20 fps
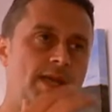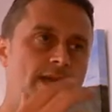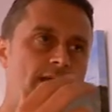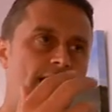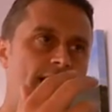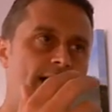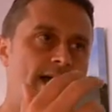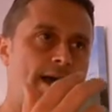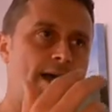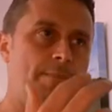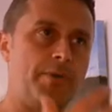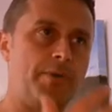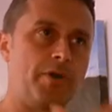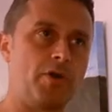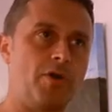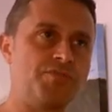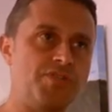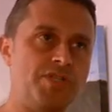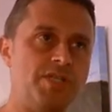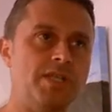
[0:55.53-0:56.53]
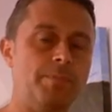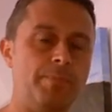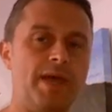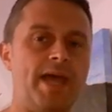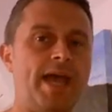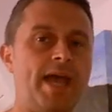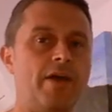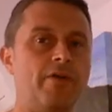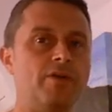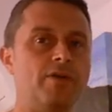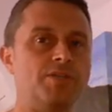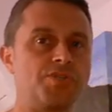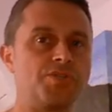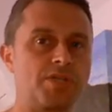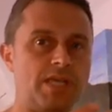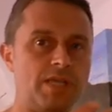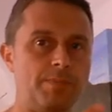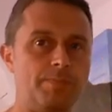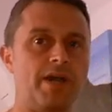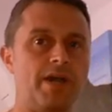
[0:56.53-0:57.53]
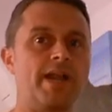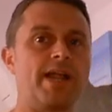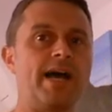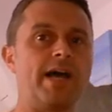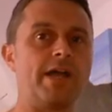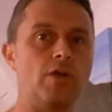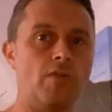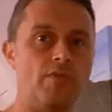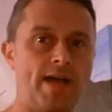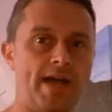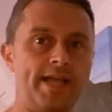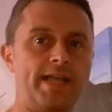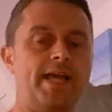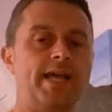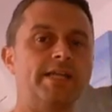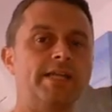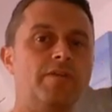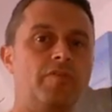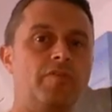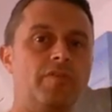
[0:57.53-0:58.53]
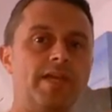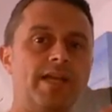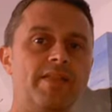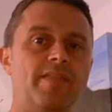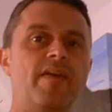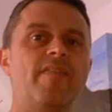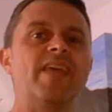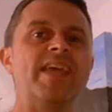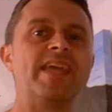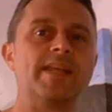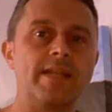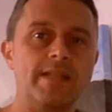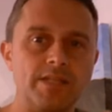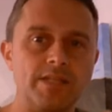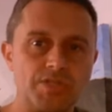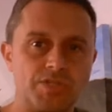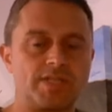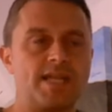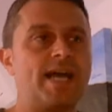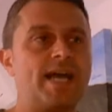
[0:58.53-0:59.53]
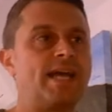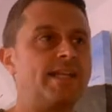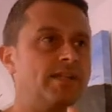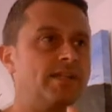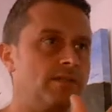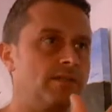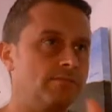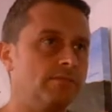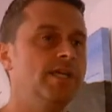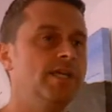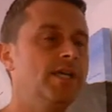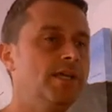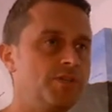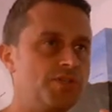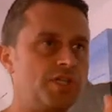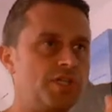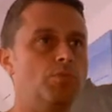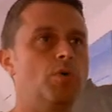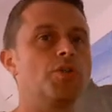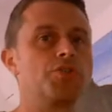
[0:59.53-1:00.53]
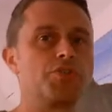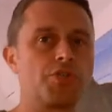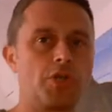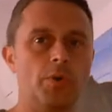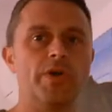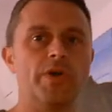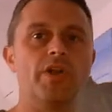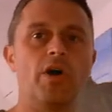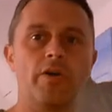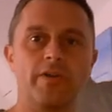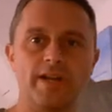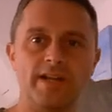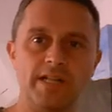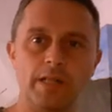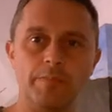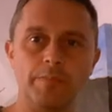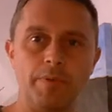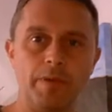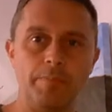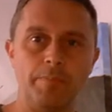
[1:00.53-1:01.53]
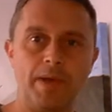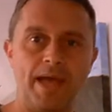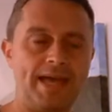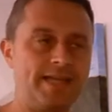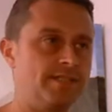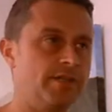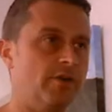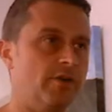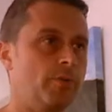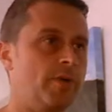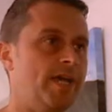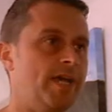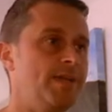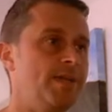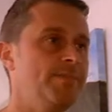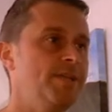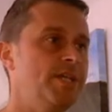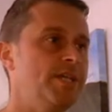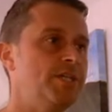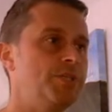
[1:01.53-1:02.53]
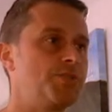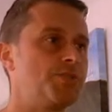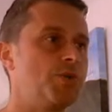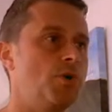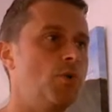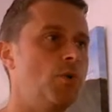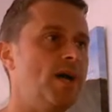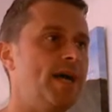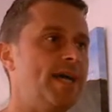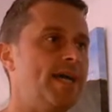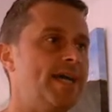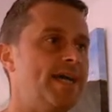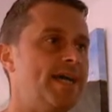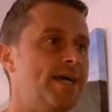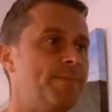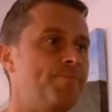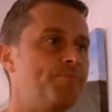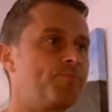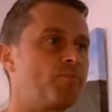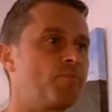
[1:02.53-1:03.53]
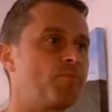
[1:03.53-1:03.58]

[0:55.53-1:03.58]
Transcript: uh, but obviously the parents keeping an eye on that kind of thing, and then they can understand and see what's going on a little bit better. Okay, so um,